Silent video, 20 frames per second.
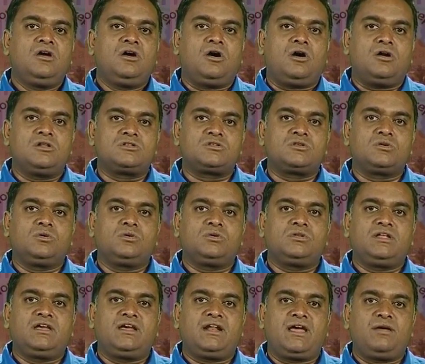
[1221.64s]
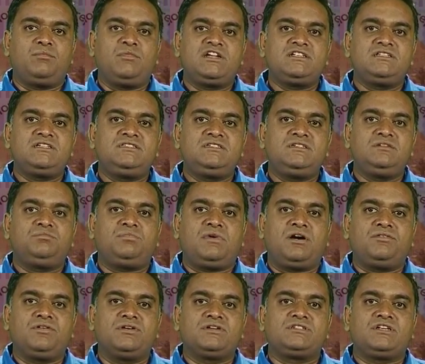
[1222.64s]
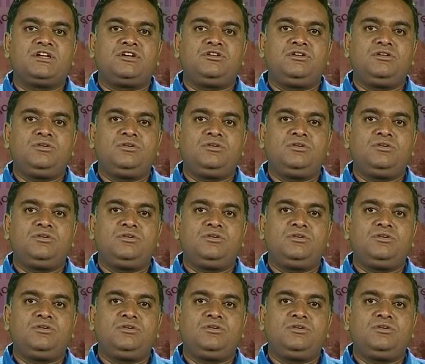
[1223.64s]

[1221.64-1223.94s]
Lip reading: Also, their emergency powers and